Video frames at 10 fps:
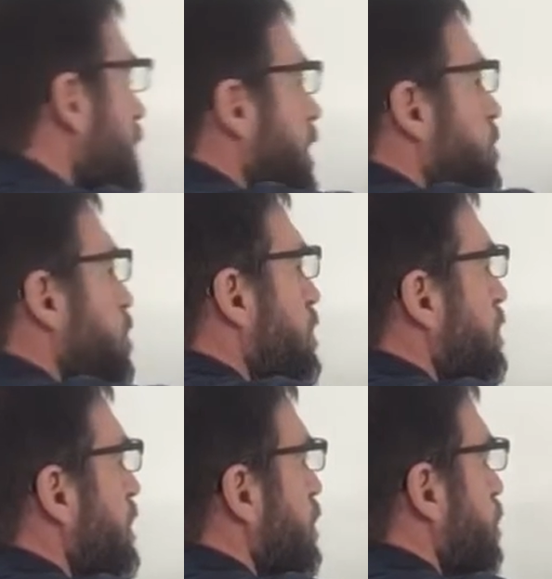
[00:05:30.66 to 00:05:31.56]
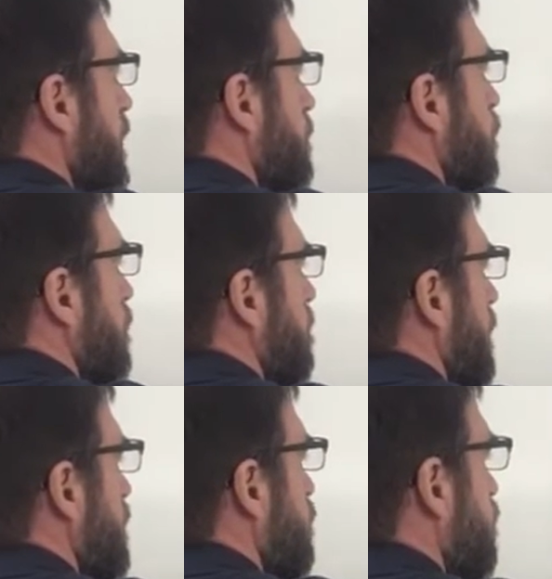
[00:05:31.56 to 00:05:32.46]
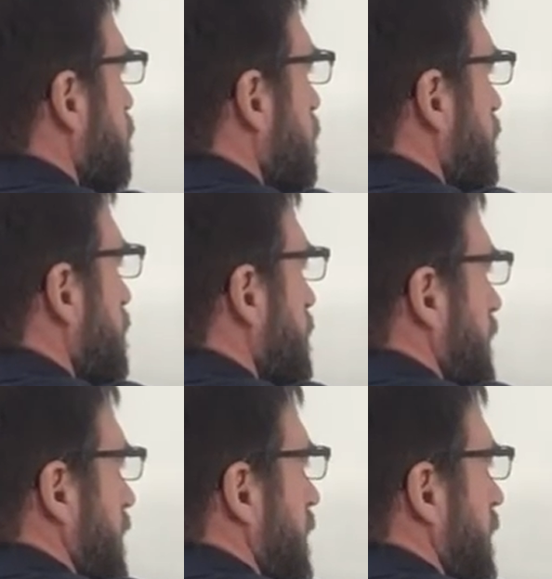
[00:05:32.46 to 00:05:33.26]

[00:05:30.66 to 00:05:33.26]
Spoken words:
I'm going to do this one. I'm going to +4 to it,